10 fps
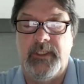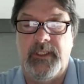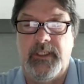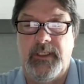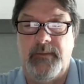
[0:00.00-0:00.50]

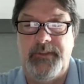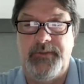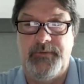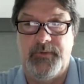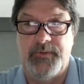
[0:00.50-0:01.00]
I
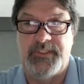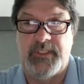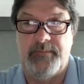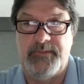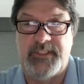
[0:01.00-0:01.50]
do know
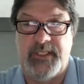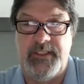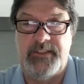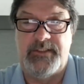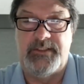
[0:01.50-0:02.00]
some
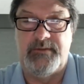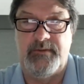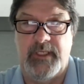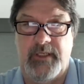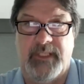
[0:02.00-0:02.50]
sites
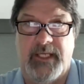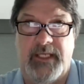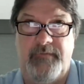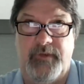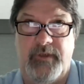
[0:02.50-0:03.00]

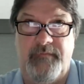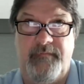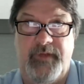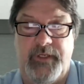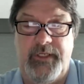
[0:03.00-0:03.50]
applied for a
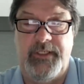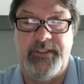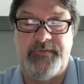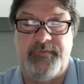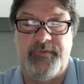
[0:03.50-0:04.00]

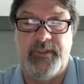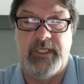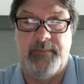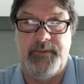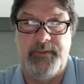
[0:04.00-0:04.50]
variance for a
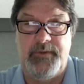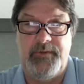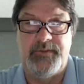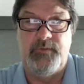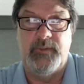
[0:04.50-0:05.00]
couple of
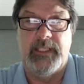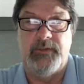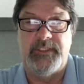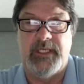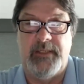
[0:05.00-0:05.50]
years to
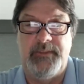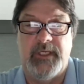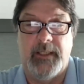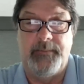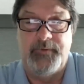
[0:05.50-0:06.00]
allow time
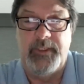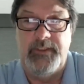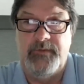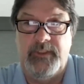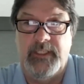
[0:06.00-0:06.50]
to
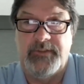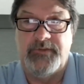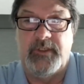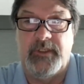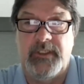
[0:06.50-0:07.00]
upgrade to
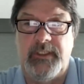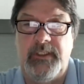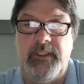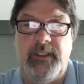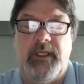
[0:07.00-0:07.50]
electronic
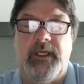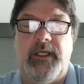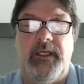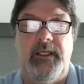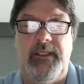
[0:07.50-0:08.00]

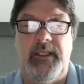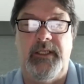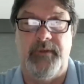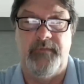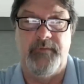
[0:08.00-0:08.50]
and
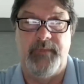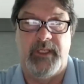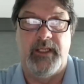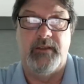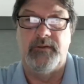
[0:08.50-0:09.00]
get rid of the
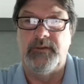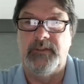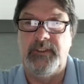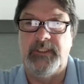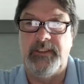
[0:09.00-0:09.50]
mechanical
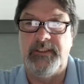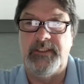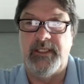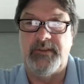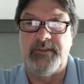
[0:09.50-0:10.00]
leak line
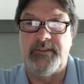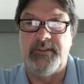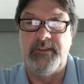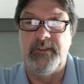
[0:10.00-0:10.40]
detectors.